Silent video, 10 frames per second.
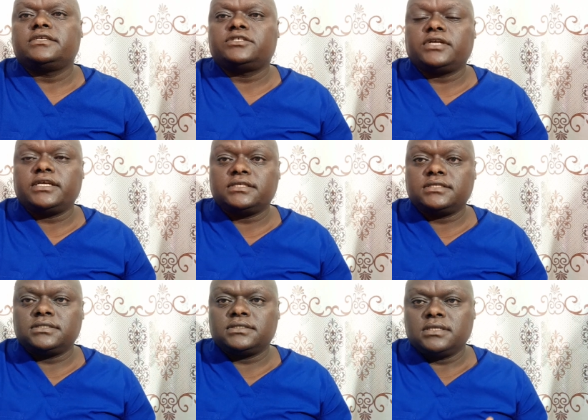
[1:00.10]

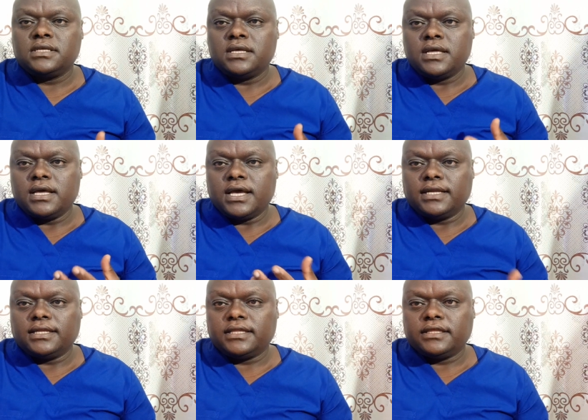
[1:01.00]
stress.
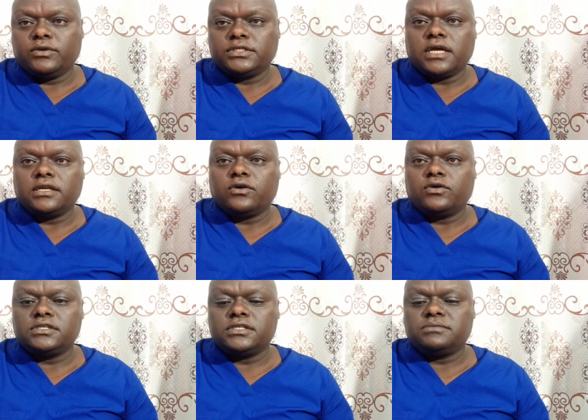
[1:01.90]
Another thing which can
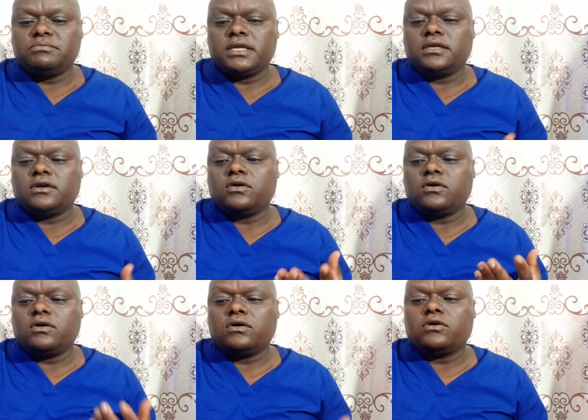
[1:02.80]
cause is
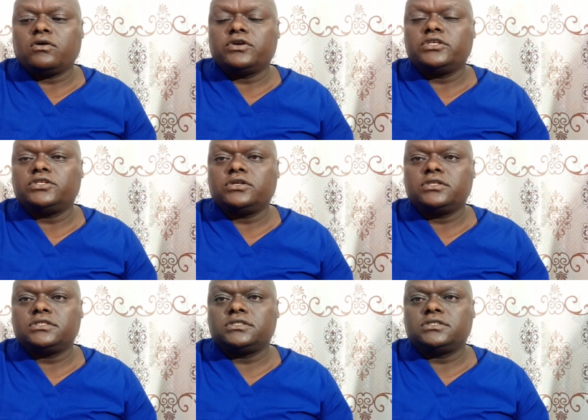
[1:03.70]
medical
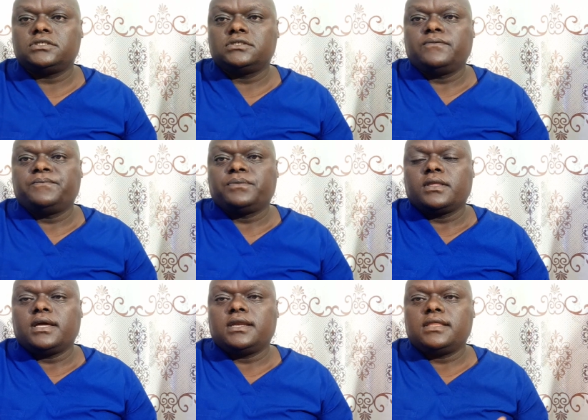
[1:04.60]
conditions.
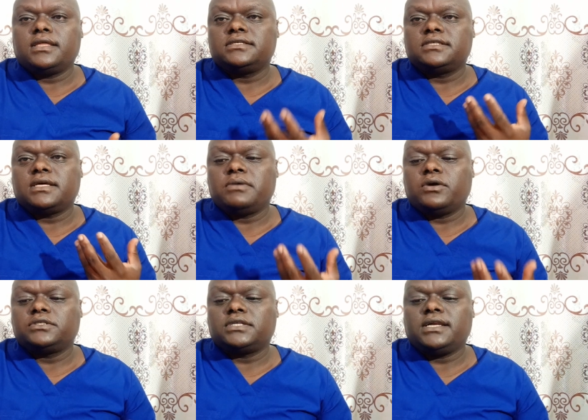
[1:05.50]
Another is
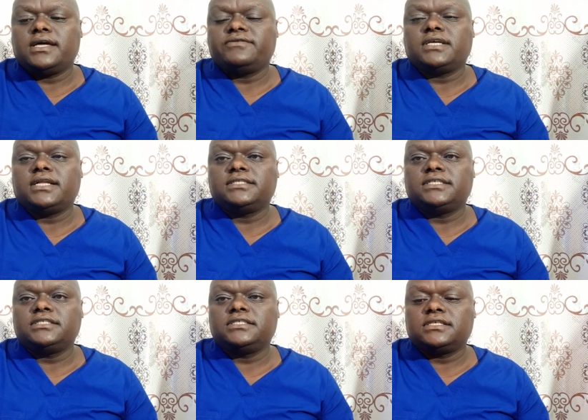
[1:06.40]
about lifestyle
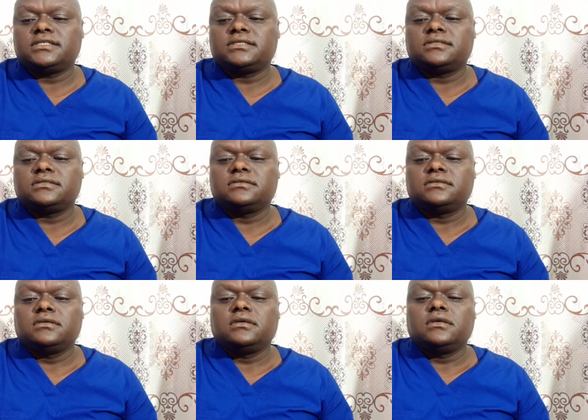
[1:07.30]
changes.
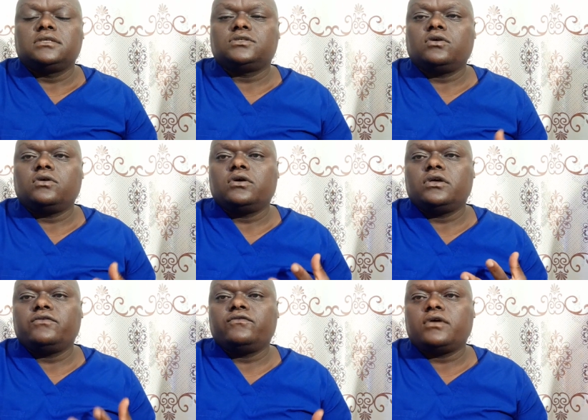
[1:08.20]
So
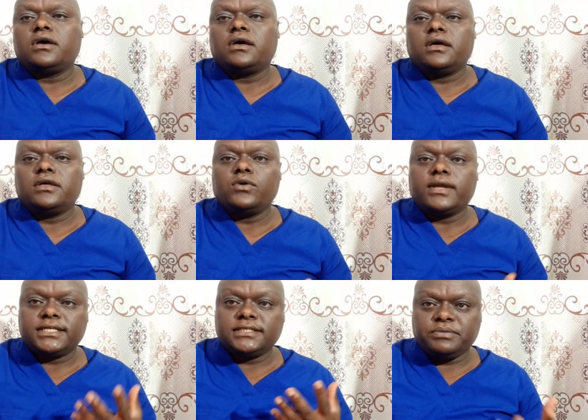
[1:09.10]
if uh, you are
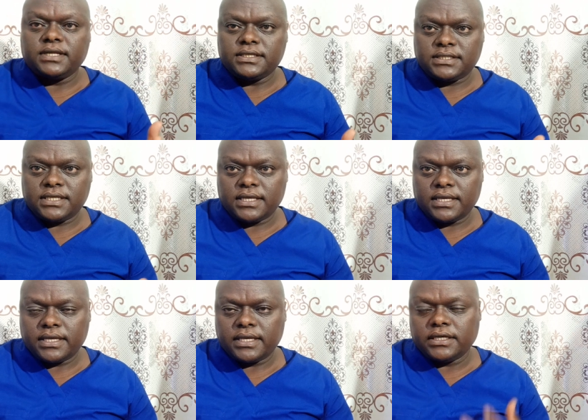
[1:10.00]

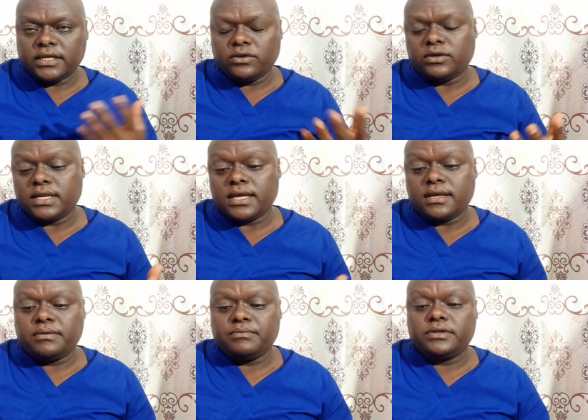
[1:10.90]
experiencing
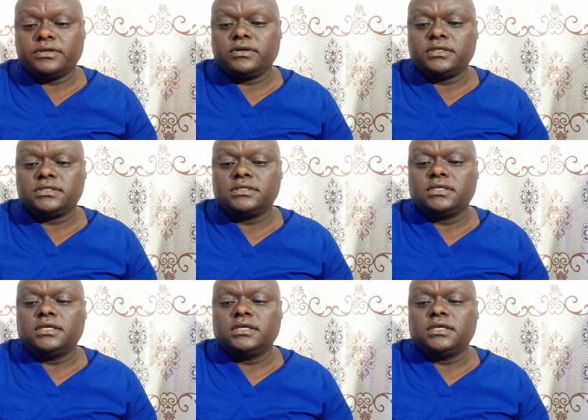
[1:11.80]
irregular periods,